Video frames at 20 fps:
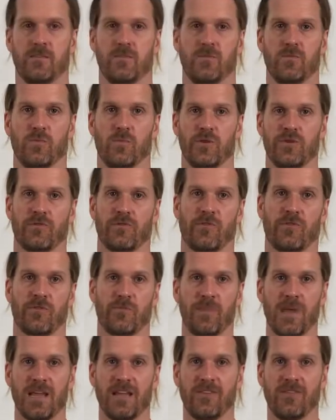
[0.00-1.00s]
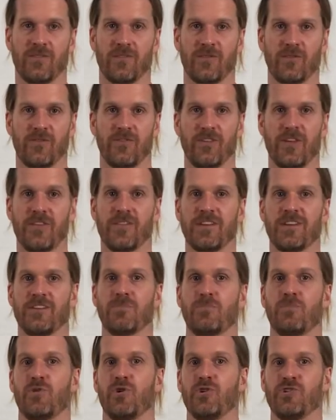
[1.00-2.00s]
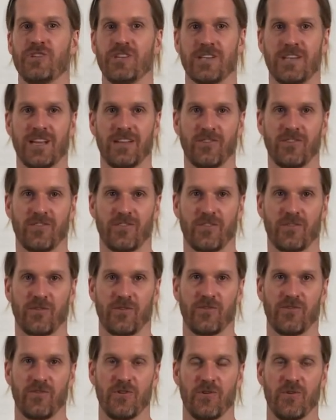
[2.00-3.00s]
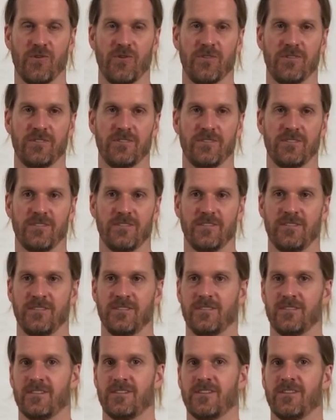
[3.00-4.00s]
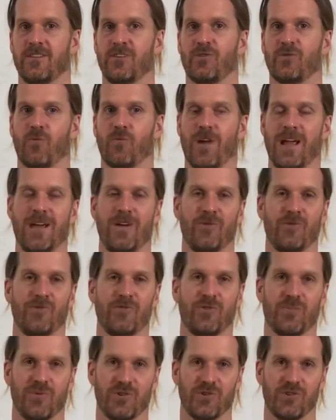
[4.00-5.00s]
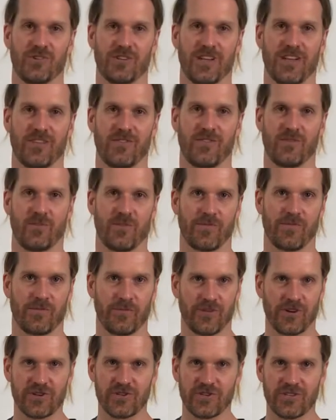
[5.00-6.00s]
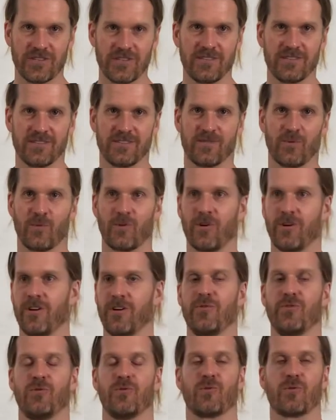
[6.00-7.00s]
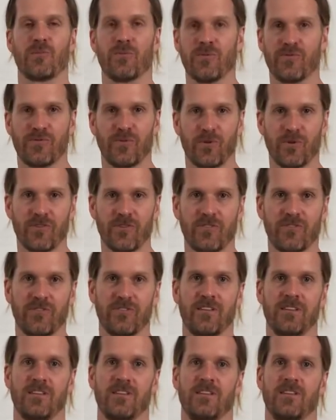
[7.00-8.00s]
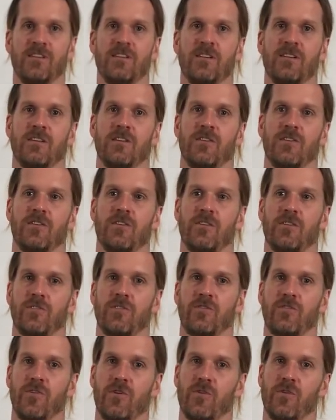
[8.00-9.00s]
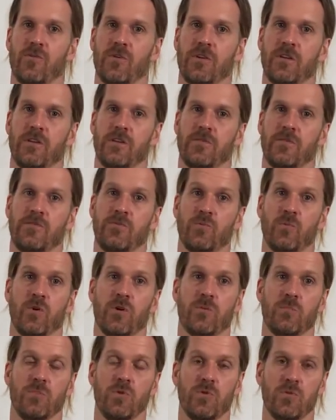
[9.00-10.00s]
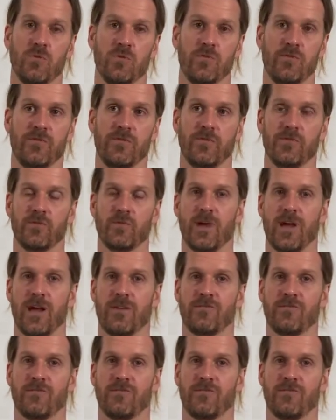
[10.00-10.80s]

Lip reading: When you're in space, there's nothing to push against. There's no ground to push against with friction or a normal force. So if you want to move, you have